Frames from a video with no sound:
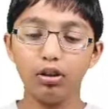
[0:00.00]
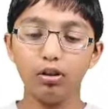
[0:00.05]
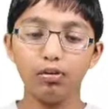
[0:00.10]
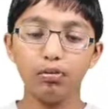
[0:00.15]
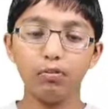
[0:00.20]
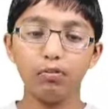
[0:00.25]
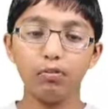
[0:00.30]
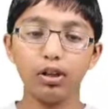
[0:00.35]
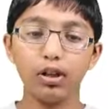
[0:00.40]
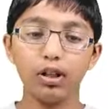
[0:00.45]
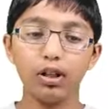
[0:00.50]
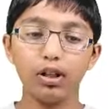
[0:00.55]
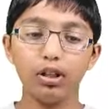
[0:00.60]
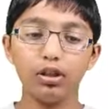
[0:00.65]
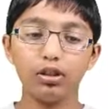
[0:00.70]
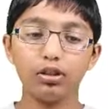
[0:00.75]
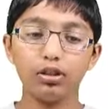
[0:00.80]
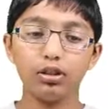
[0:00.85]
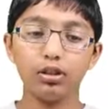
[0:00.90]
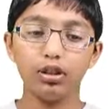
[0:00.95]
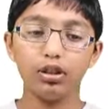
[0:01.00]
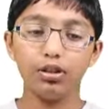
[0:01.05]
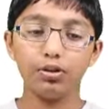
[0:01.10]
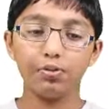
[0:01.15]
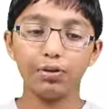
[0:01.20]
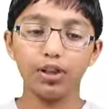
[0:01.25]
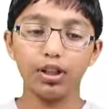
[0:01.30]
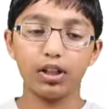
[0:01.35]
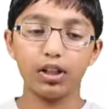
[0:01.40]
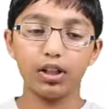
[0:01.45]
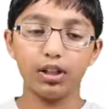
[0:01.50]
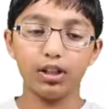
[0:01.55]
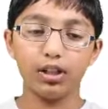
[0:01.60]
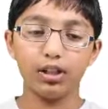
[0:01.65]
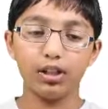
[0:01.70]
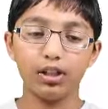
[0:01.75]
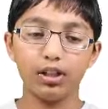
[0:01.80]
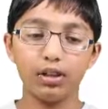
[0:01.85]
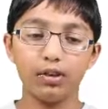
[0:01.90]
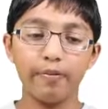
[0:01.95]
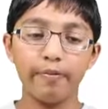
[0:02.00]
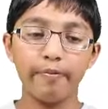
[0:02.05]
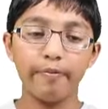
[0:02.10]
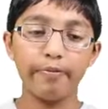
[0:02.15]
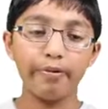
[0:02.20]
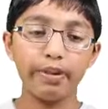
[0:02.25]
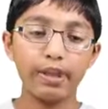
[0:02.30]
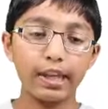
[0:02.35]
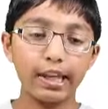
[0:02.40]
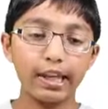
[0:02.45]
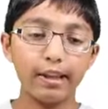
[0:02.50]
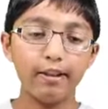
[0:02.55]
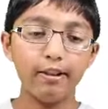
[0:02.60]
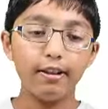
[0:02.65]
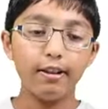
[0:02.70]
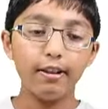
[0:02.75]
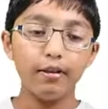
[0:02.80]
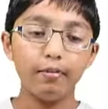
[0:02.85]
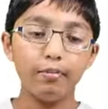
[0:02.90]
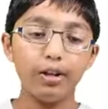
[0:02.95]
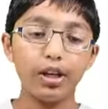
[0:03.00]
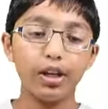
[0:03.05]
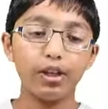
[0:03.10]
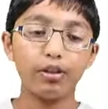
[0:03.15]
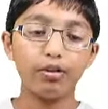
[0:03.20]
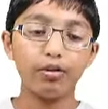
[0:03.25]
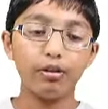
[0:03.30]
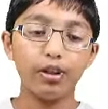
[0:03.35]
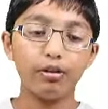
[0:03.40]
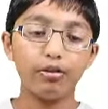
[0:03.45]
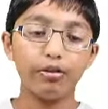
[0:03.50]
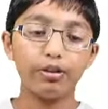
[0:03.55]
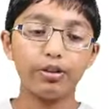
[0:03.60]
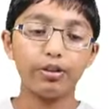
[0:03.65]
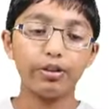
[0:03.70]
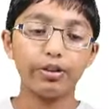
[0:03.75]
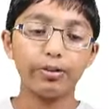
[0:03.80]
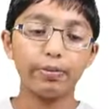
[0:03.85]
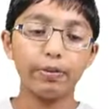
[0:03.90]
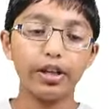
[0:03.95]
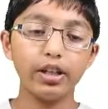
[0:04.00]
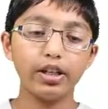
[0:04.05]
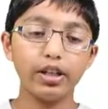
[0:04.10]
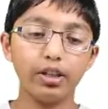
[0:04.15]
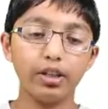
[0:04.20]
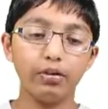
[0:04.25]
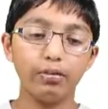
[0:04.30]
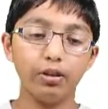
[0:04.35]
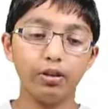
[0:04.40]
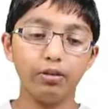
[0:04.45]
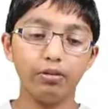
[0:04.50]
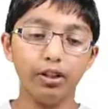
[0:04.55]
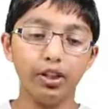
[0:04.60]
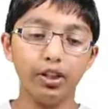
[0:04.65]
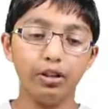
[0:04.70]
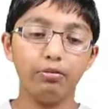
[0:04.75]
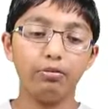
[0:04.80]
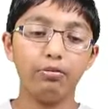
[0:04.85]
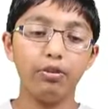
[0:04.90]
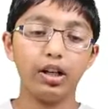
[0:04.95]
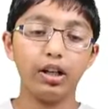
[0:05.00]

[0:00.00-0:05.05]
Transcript: open brackets, close brackets. Make sure there is no space in between